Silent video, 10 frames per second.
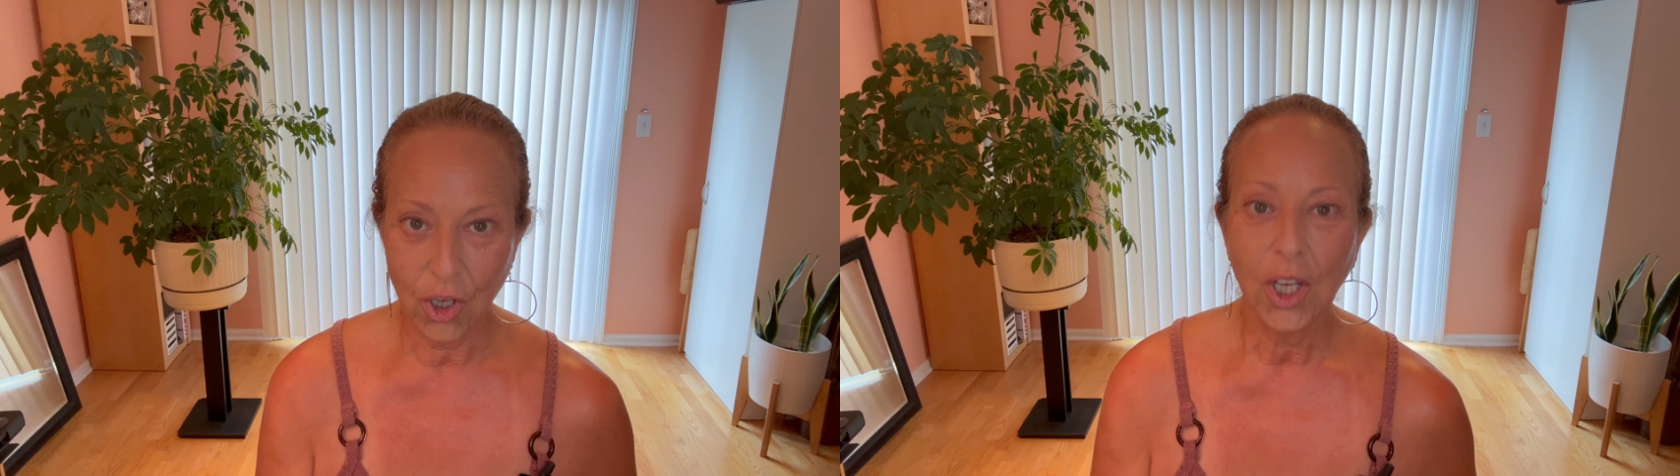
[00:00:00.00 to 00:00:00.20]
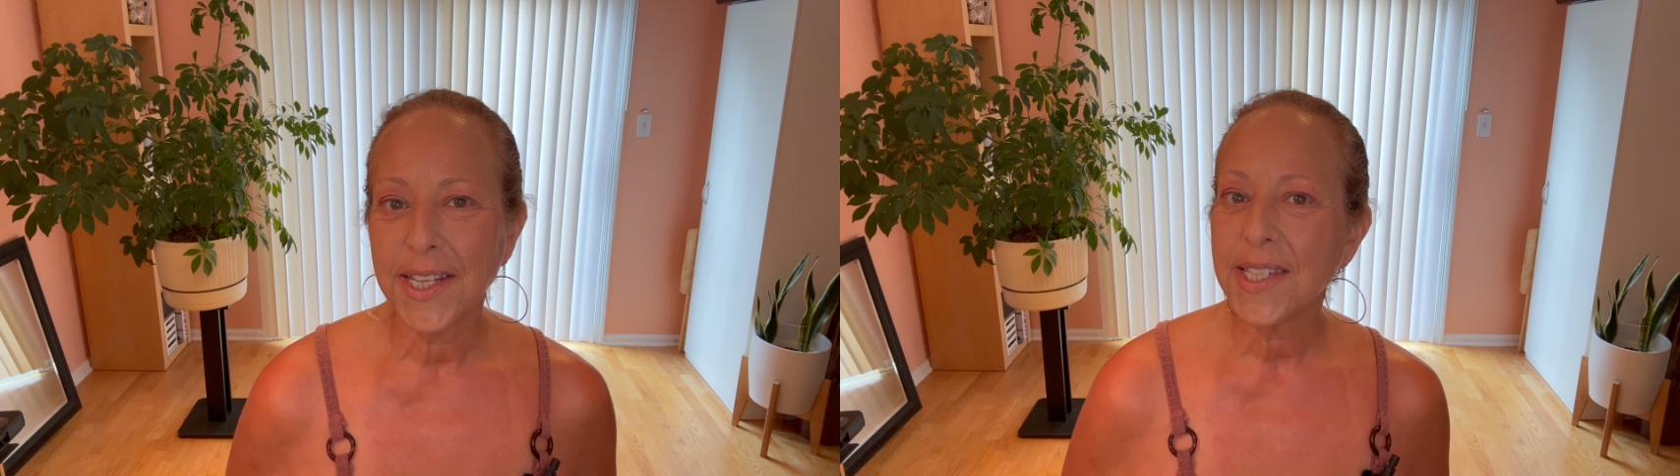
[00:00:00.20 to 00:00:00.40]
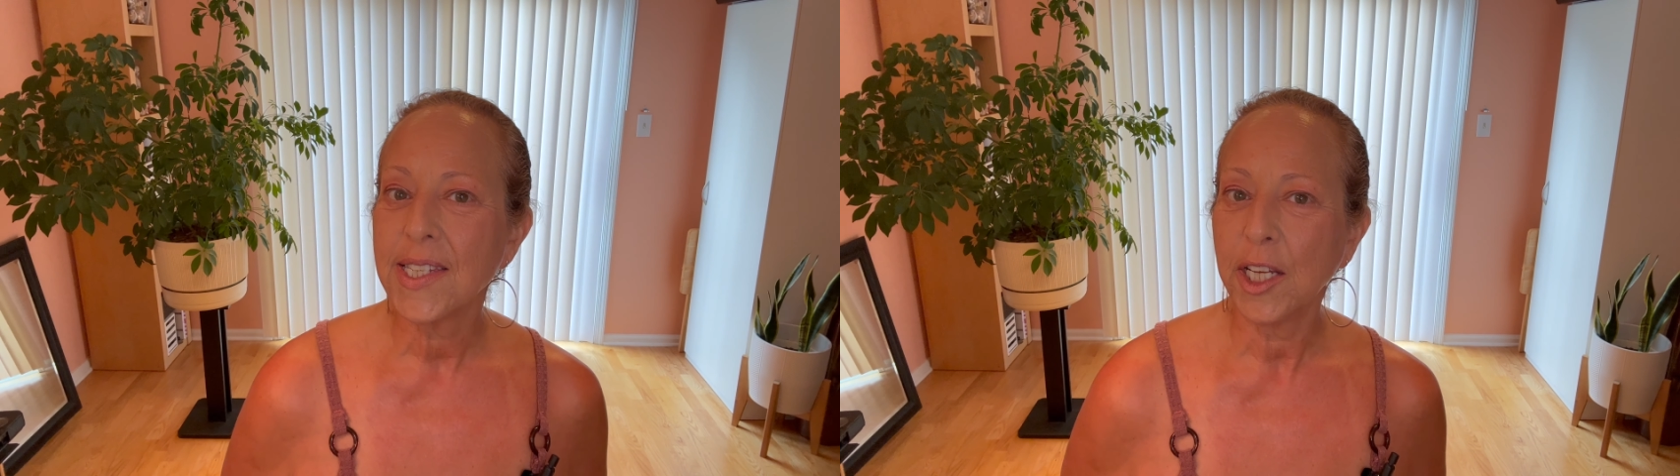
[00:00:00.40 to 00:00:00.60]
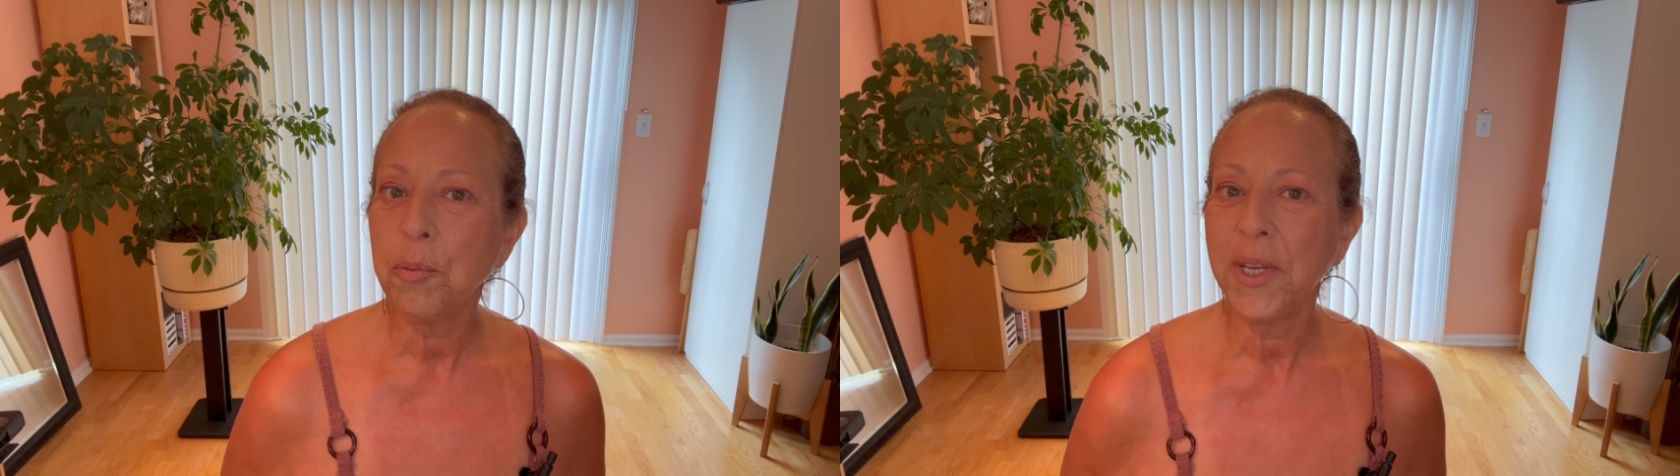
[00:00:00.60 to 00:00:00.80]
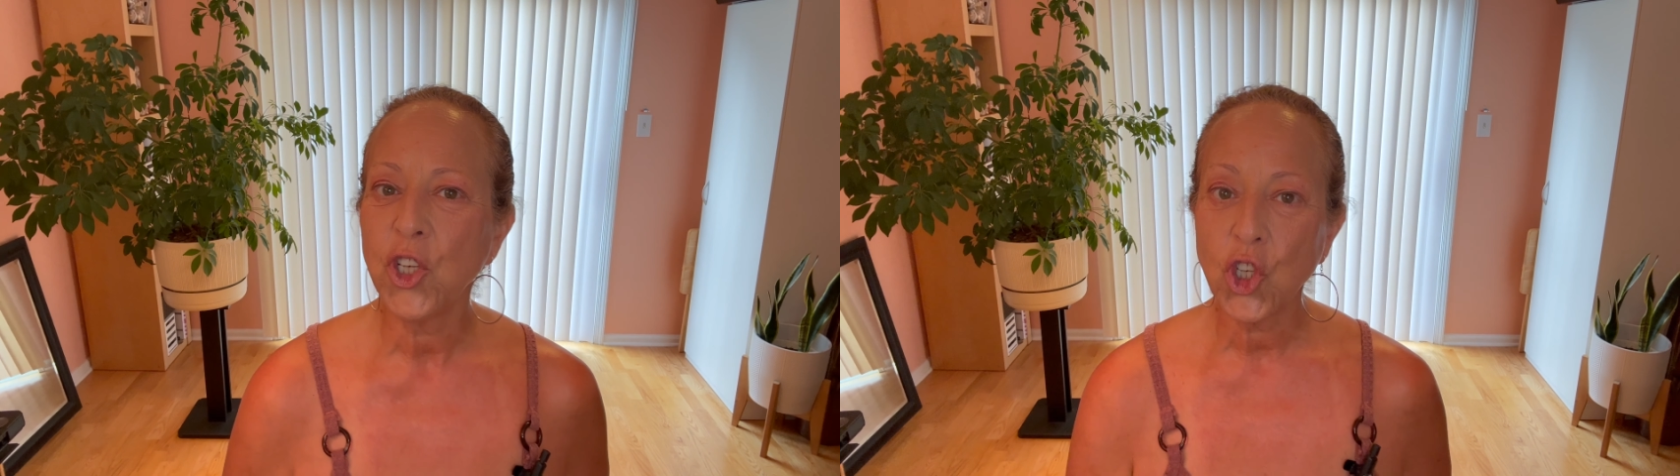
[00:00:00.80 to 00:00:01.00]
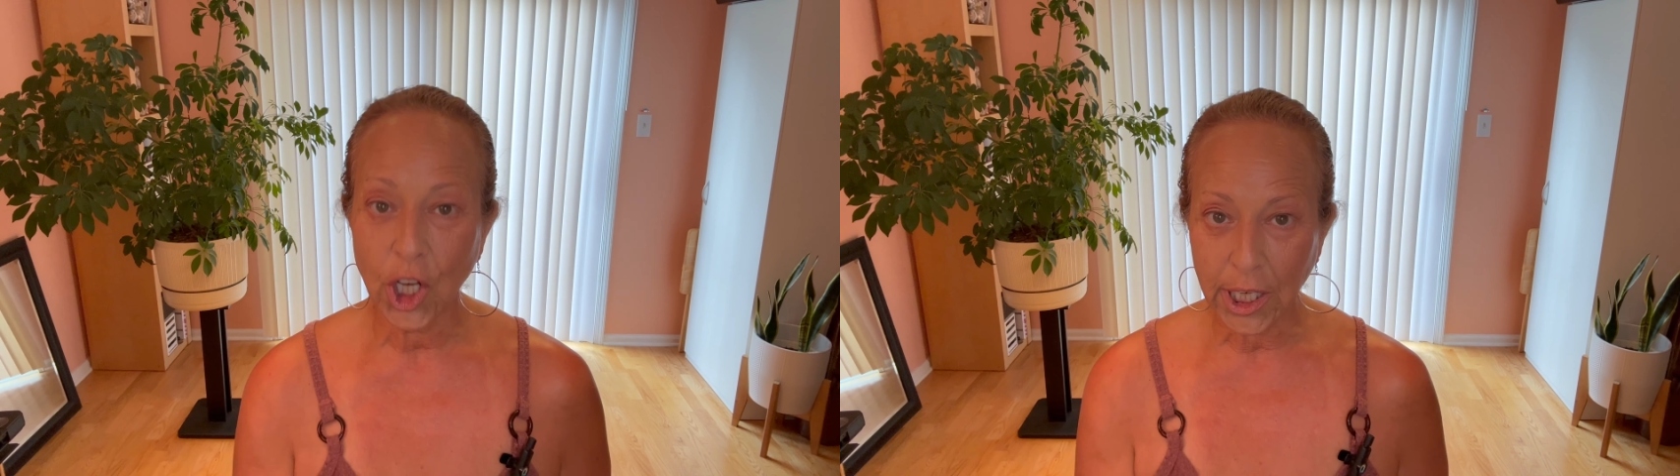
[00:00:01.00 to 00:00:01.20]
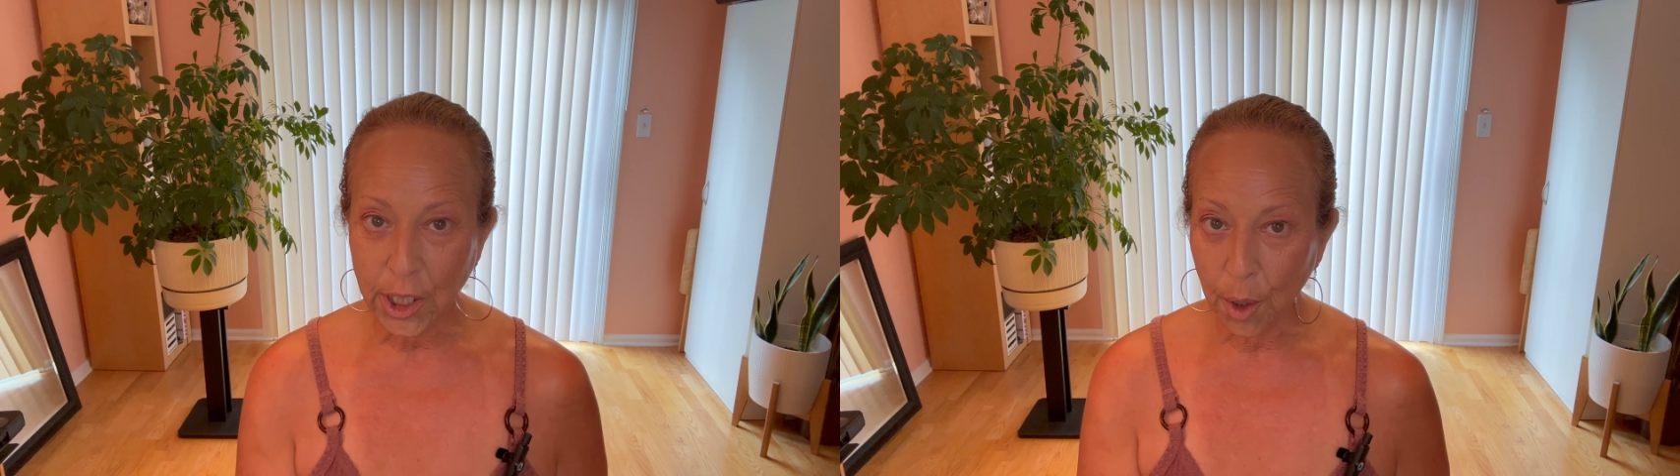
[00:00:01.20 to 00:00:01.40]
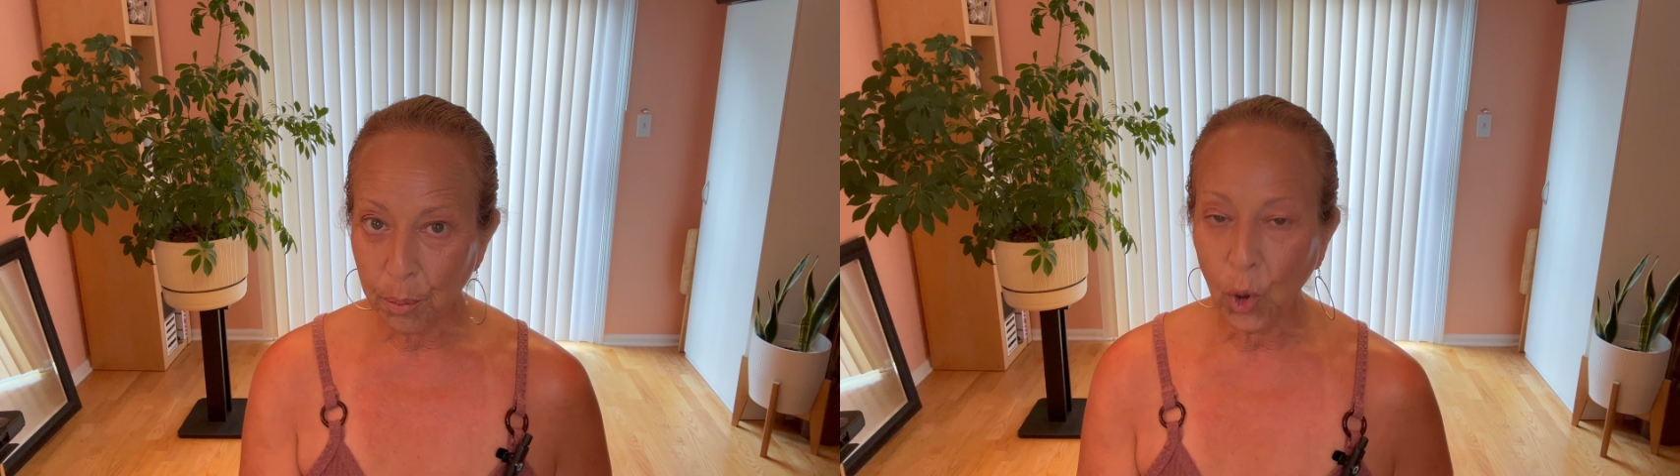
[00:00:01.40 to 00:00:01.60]
They sent me shade
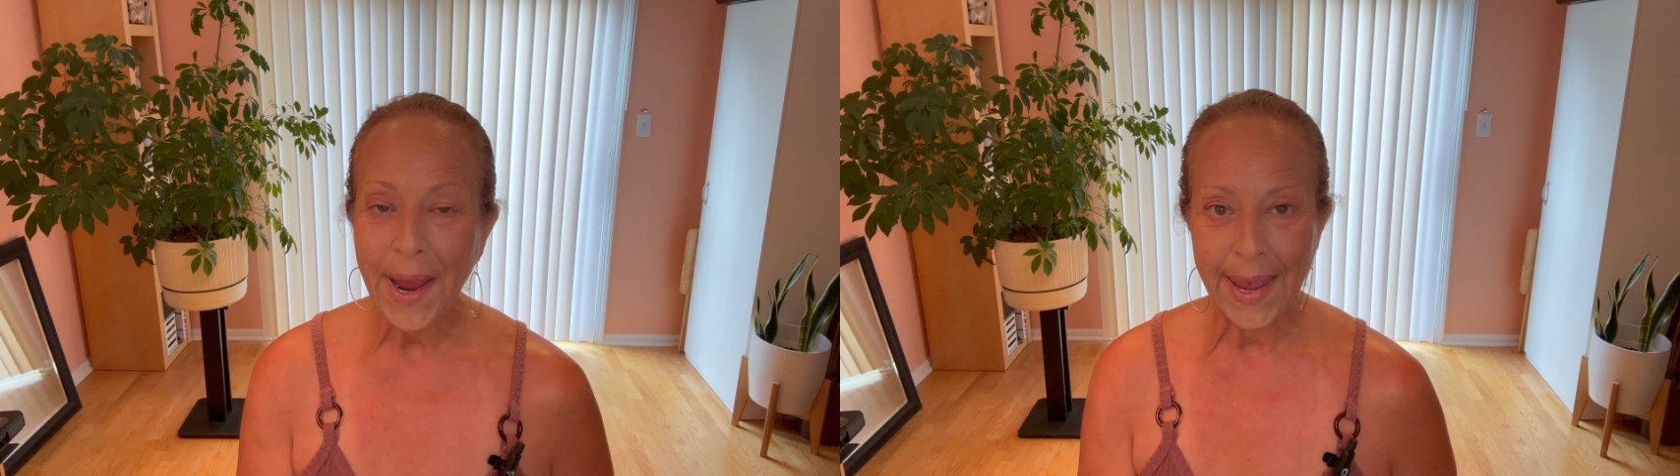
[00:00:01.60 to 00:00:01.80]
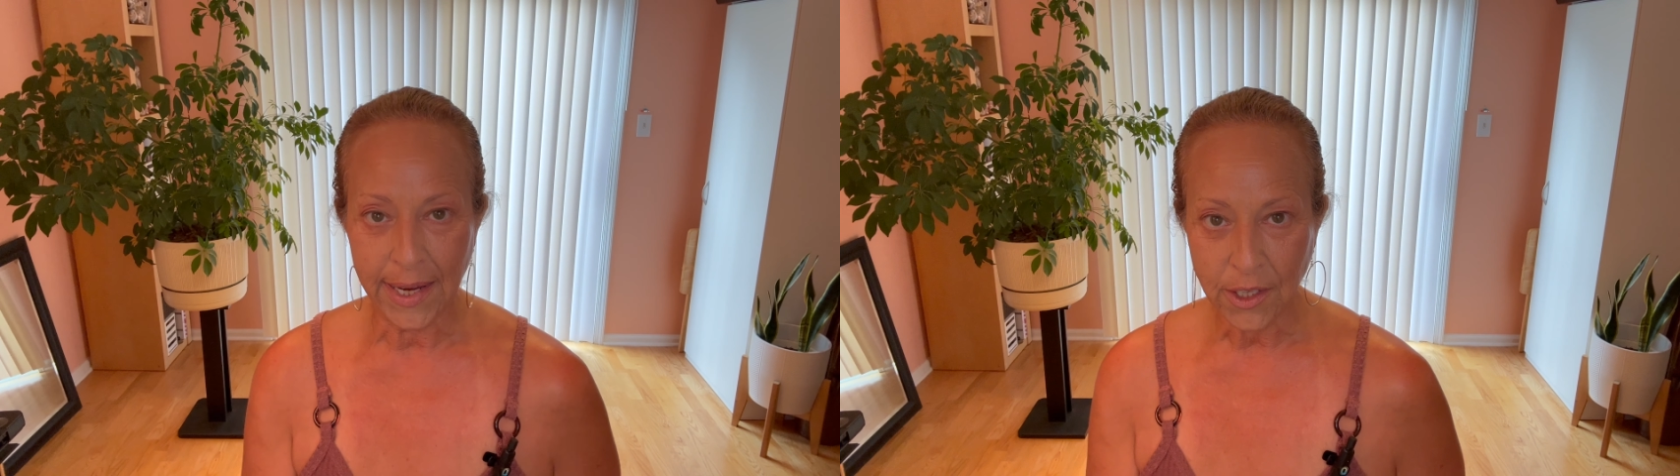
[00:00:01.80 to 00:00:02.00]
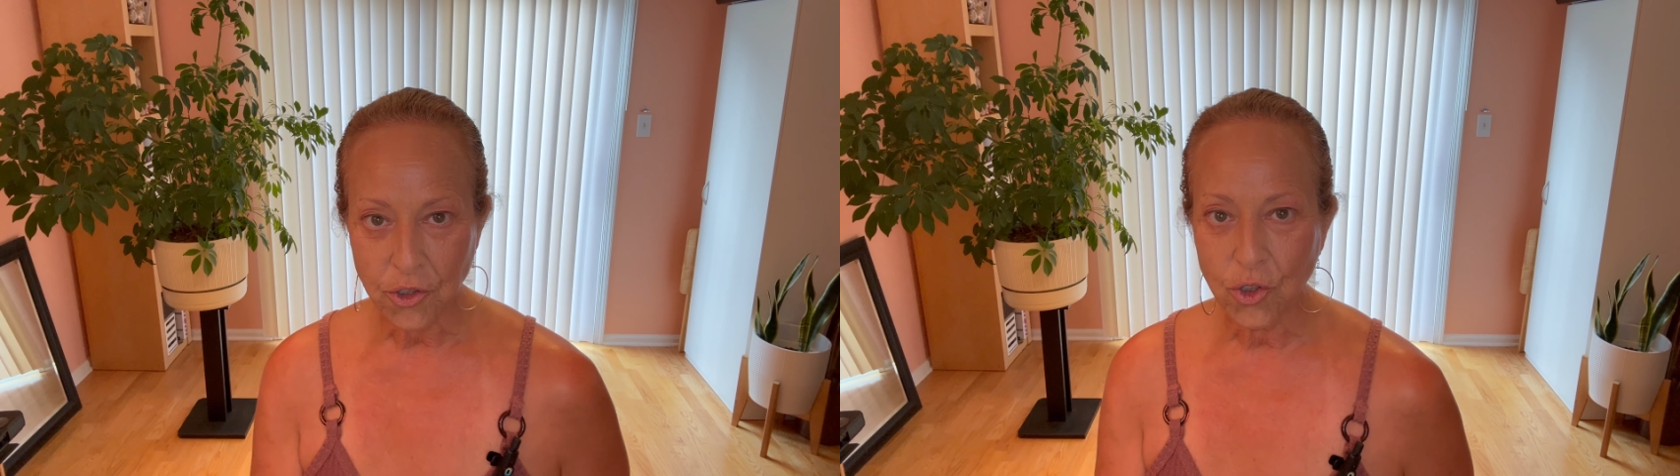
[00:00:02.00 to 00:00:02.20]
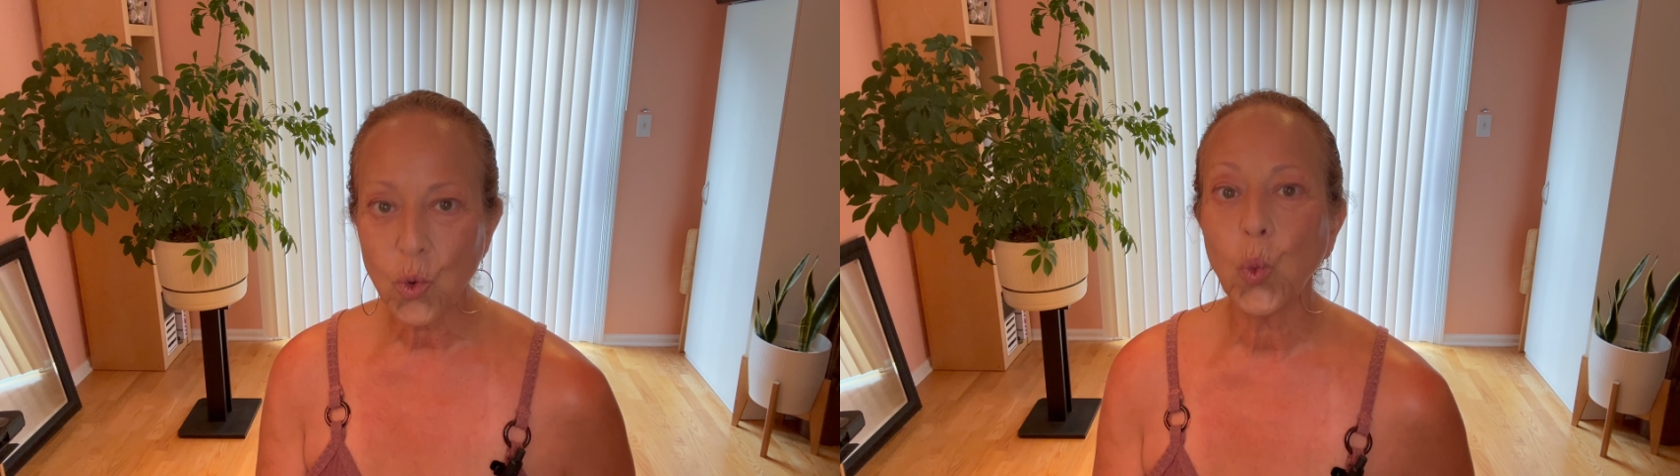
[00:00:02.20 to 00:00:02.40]
number 8,